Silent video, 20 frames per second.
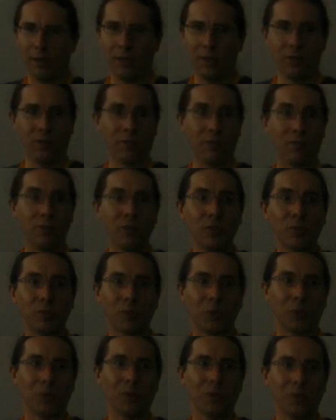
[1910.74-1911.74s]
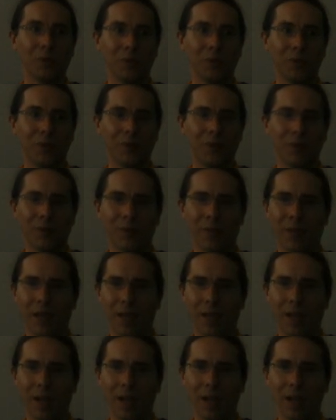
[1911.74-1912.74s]
is invisible,
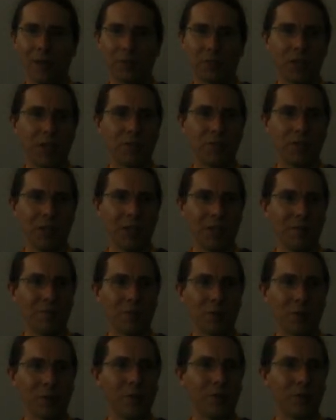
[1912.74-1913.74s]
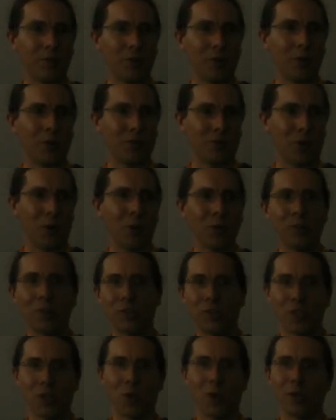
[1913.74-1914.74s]
that I have set to invert, so it's
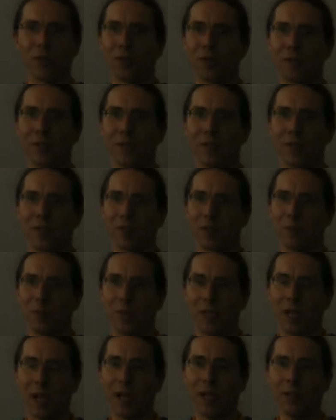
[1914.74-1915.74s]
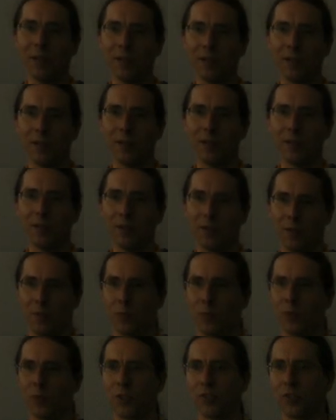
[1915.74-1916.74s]
only showing the things that are behind
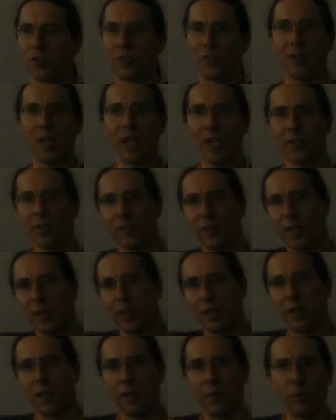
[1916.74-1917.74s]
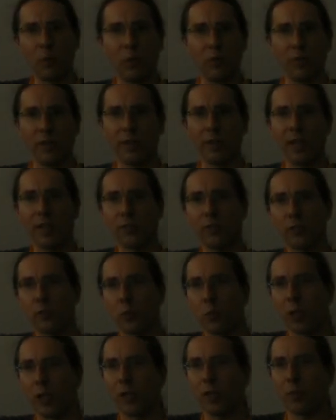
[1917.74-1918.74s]
it, which is the text, and then I'm moving that
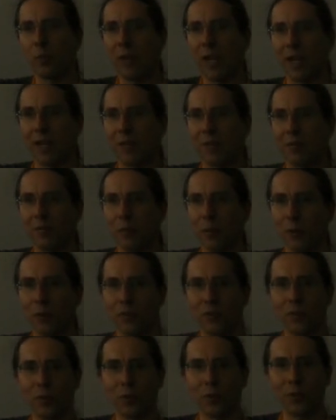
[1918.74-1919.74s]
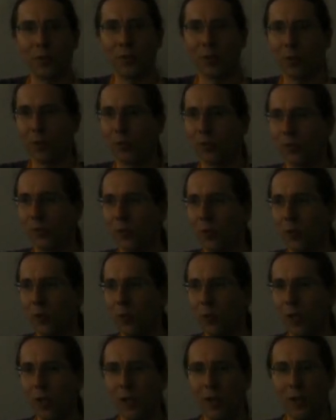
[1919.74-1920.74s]
square back and forth. So that, you know, there's
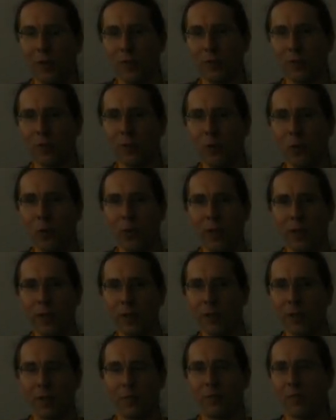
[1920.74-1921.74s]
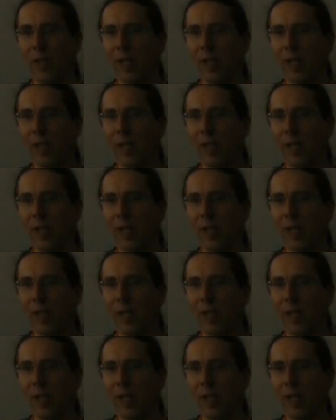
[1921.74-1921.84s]
no weird